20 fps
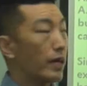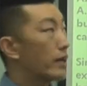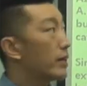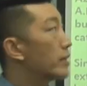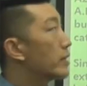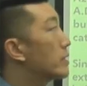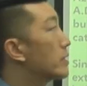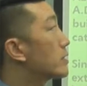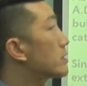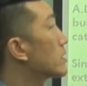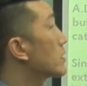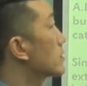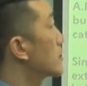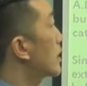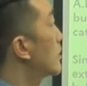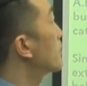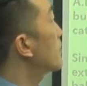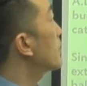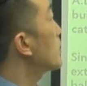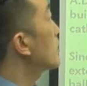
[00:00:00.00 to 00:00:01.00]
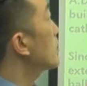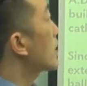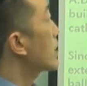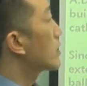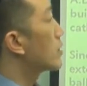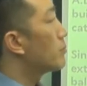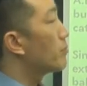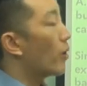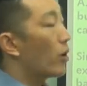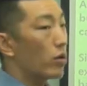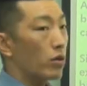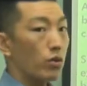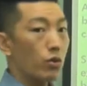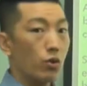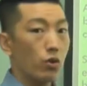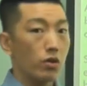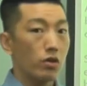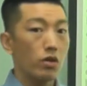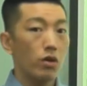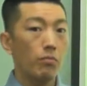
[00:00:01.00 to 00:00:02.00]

and it's a temple and a ball court.